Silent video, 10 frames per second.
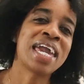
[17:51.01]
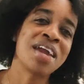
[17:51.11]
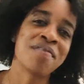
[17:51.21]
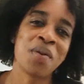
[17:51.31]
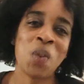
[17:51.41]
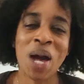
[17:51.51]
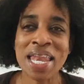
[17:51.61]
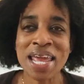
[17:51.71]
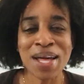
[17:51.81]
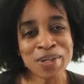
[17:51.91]

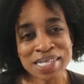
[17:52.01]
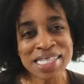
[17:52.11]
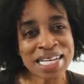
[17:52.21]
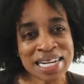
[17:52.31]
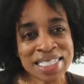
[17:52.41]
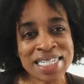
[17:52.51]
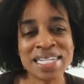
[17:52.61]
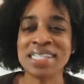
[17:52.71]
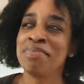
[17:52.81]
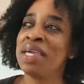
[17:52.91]
everyone else's
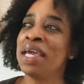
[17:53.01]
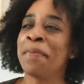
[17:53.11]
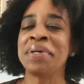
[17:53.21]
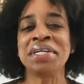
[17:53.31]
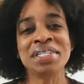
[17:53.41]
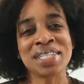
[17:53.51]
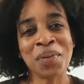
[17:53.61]
content is being pushed.